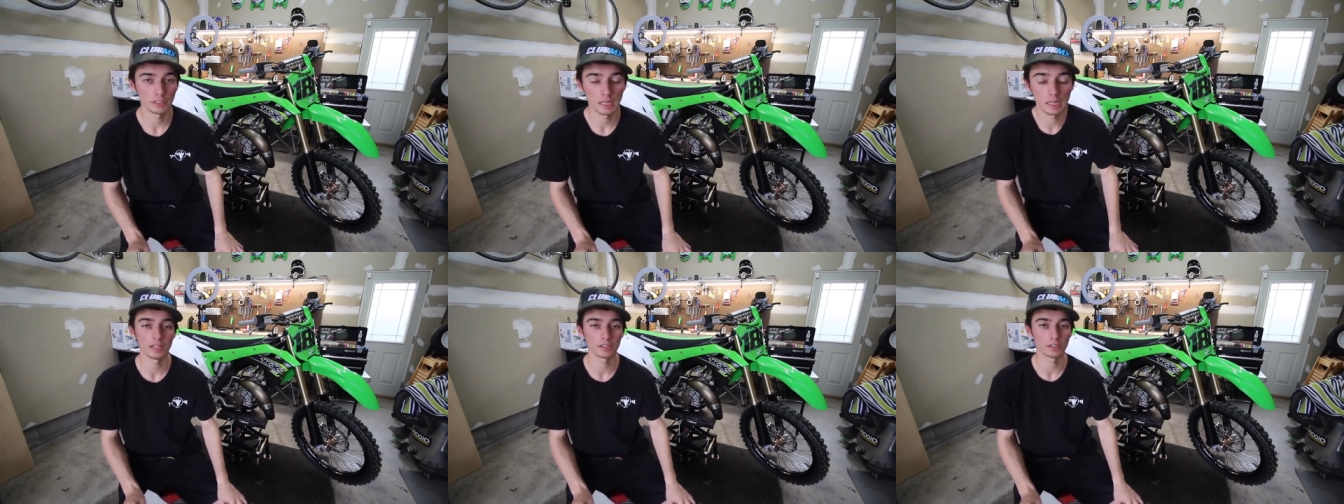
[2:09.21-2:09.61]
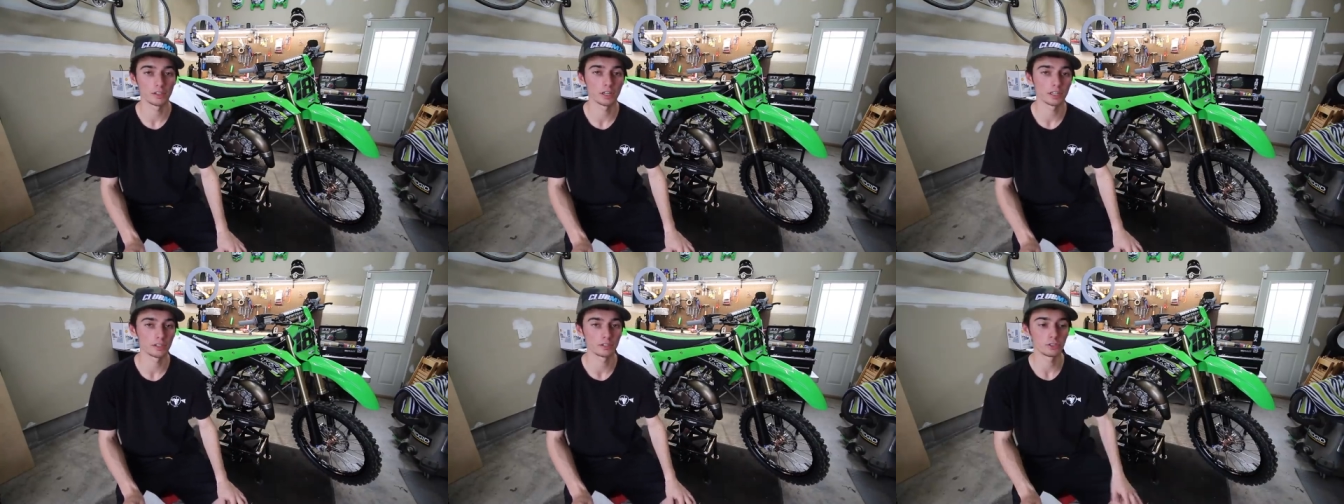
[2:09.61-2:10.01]
You guys are
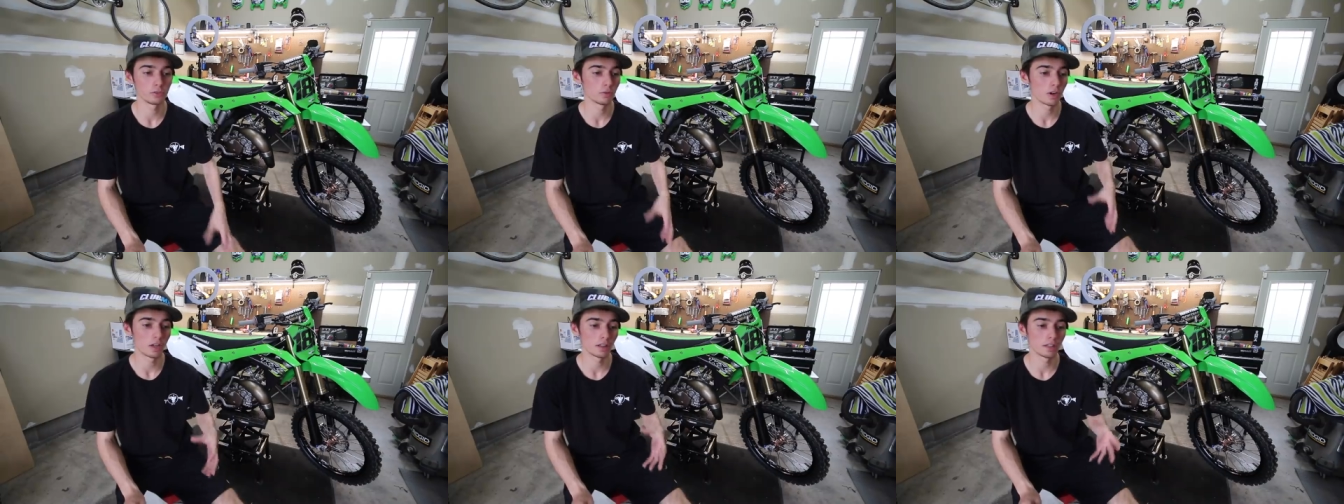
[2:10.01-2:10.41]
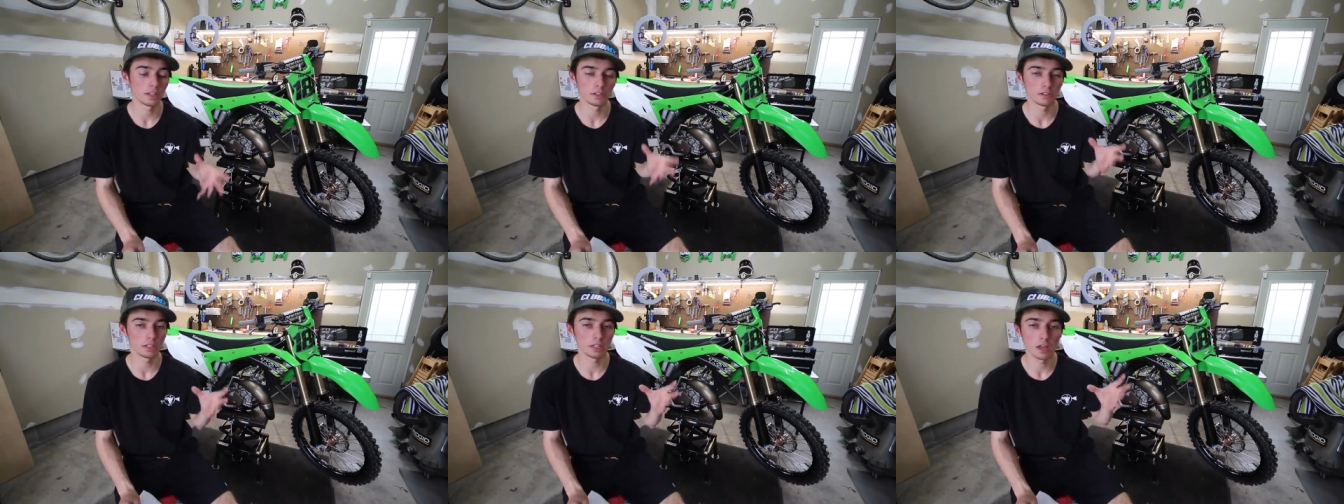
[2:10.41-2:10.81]
looking to
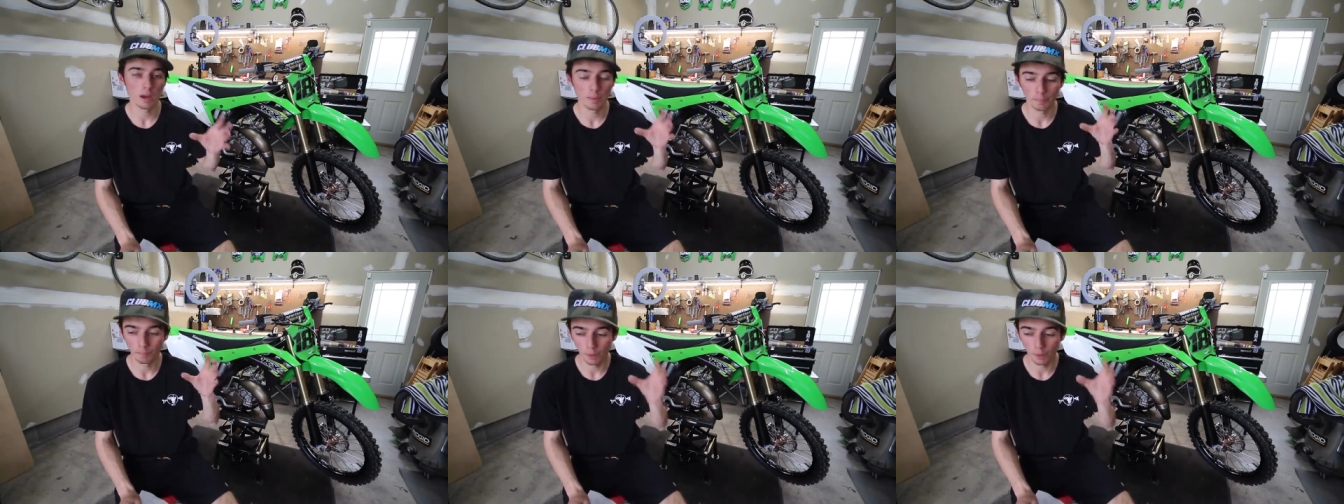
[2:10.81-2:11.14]
literally